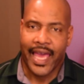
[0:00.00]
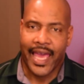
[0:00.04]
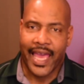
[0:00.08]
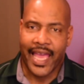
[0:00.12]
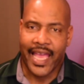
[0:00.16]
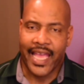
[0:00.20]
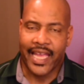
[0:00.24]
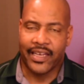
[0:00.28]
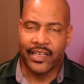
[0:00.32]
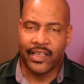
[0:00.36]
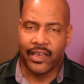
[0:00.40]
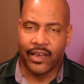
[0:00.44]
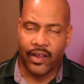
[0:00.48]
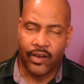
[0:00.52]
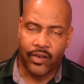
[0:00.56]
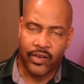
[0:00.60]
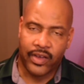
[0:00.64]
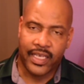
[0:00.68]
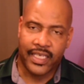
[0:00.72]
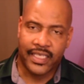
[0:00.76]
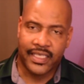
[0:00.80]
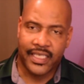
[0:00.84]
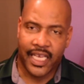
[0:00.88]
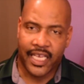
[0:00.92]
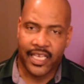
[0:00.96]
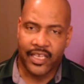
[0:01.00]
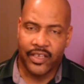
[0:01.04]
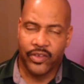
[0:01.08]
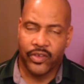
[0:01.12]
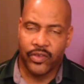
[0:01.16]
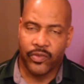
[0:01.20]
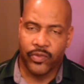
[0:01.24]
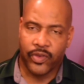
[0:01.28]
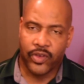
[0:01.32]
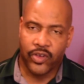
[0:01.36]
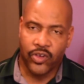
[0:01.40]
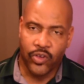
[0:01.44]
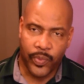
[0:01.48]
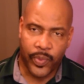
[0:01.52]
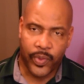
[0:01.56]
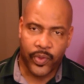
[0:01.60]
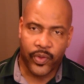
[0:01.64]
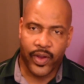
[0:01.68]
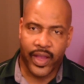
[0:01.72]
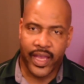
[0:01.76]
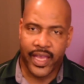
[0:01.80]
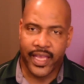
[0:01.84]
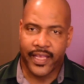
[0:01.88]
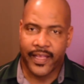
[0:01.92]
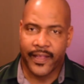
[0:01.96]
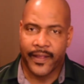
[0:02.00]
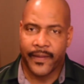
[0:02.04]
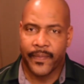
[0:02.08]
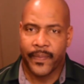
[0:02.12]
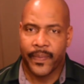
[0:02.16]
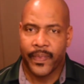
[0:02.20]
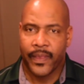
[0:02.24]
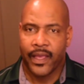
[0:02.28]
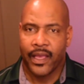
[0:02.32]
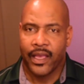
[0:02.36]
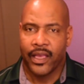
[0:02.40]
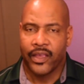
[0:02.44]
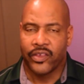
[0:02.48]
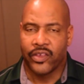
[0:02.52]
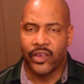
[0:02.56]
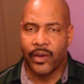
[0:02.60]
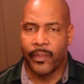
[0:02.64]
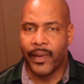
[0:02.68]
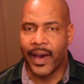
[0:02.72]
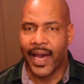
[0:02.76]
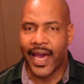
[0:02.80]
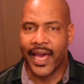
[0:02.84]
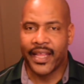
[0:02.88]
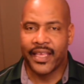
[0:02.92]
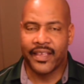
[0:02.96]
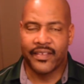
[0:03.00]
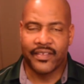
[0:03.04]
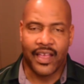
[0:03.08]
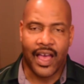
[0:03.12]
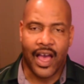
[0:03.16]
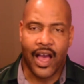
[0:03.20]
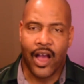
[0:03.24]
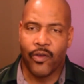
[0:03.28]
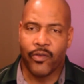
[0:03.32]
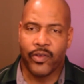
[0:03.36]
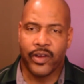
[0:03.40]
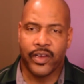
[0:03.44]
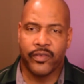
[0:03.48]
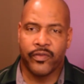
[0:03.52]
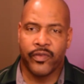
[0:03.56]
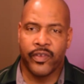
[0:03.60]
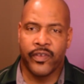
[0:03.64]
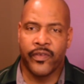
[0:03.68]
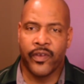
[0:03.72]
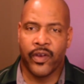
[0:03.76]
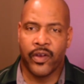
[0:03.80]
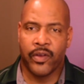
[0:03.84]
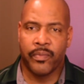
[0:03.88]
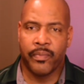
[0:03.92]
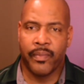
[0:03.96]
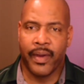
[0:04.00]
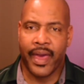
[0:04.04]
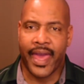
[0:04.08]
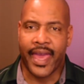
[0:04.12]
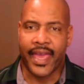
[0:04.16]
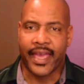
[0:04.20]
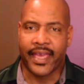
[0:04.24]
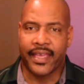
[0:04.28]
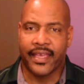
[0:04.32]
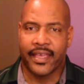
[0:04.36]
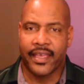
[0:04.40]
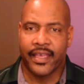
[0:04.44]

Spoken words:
And the longer it takes you to recuperate, your body is already reverting back